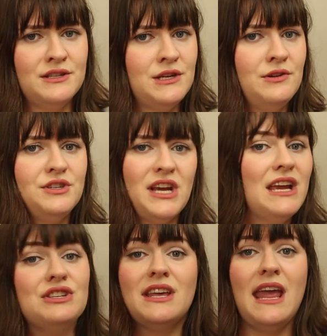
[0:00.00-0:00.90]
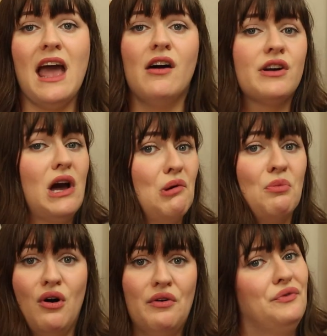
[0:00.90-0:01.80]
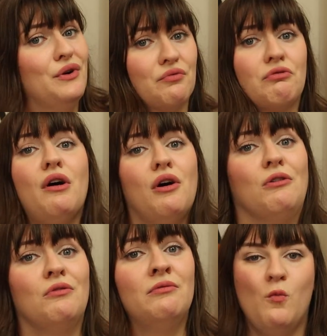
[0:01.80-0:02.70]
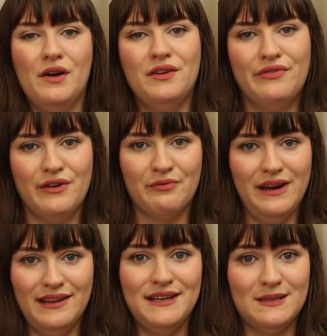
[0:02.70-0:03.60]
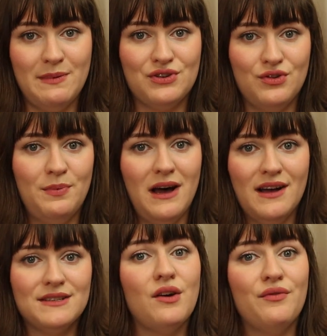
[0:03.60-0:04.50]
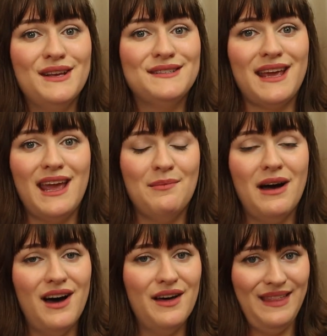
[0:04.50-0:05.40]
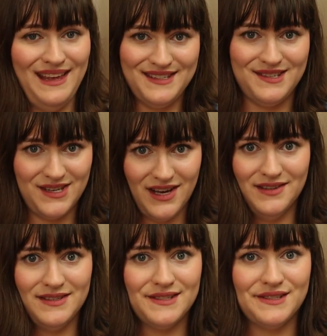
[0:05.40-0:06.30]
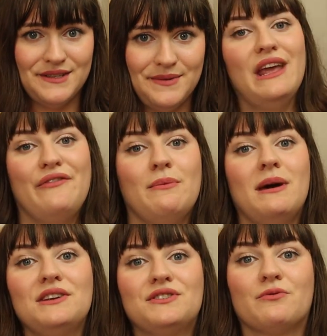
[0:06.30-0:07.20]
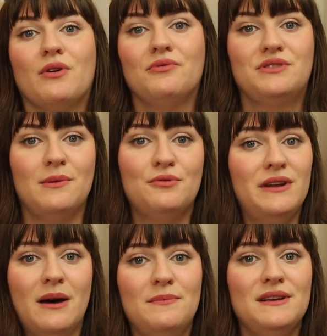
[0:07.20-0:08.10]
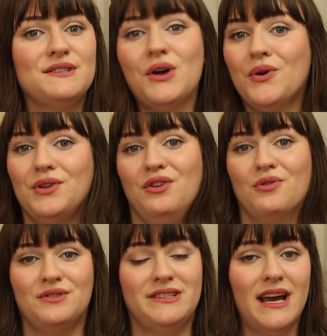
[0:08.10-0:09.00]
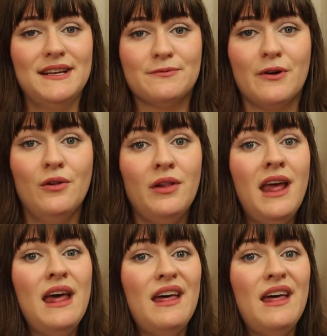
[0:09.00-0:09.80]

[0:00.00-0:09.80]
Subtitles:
to change the outcome of your roll. One of the really special parts of this game are the stunts. If you manage to roll double numbers on your dice roll,